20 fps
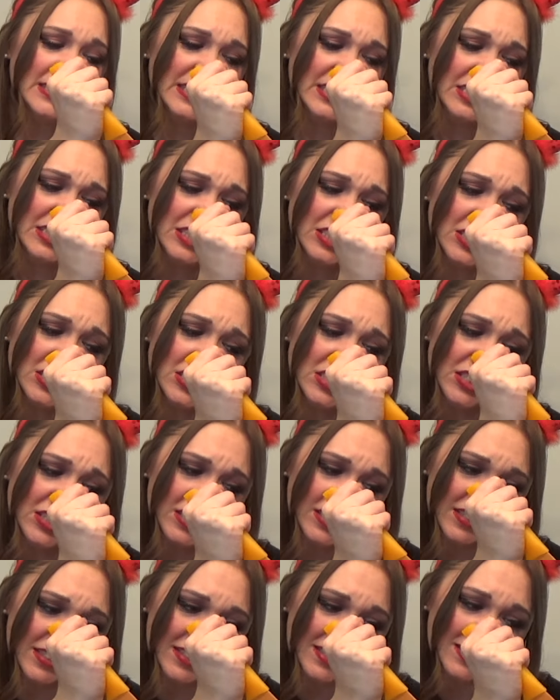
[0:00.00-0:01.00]

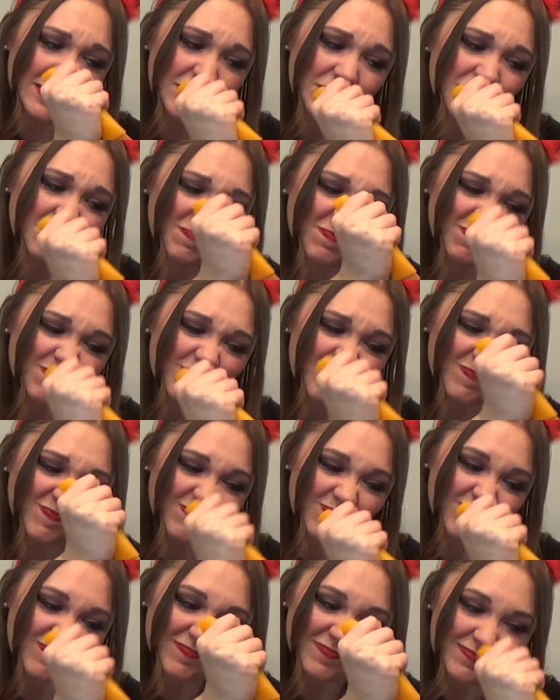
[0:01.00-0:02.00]
Uh,
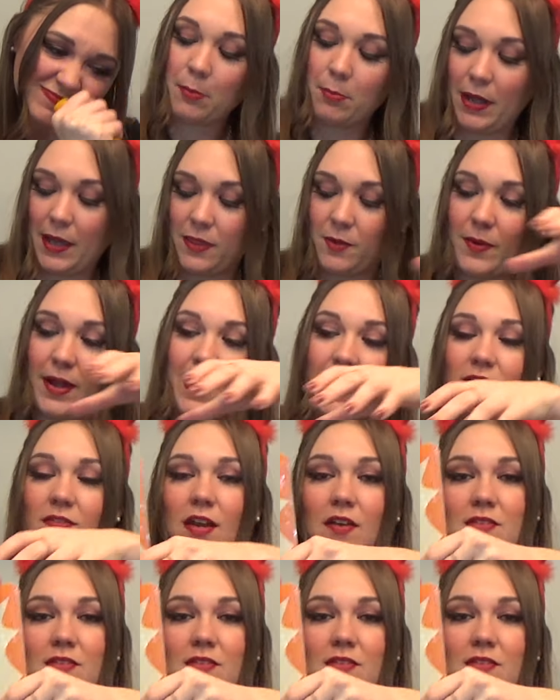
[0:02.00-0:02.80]
by the way, if you